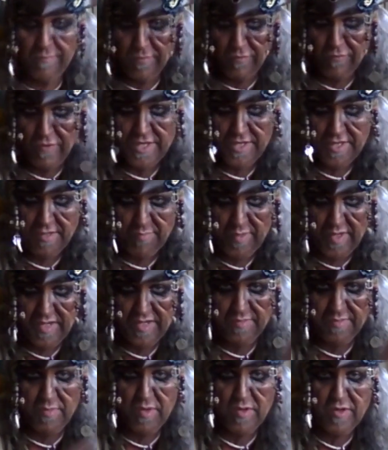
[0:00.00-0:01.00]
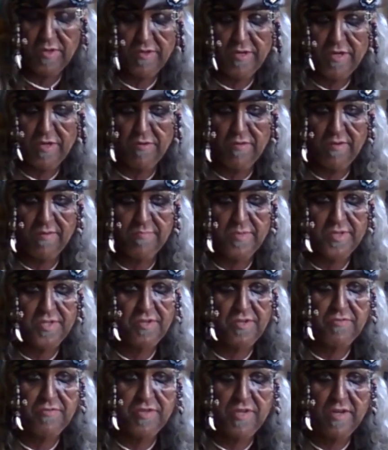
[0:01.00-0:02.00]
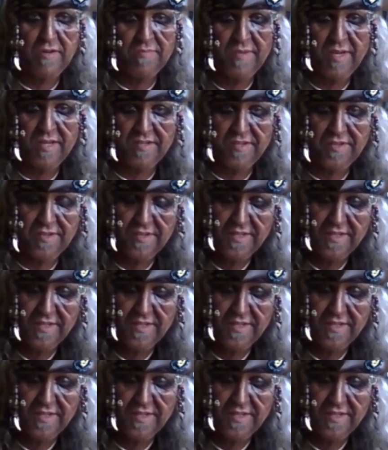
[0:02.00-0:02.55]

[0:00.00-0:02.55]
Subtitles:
Rest in peace, Mario. I miss you so much.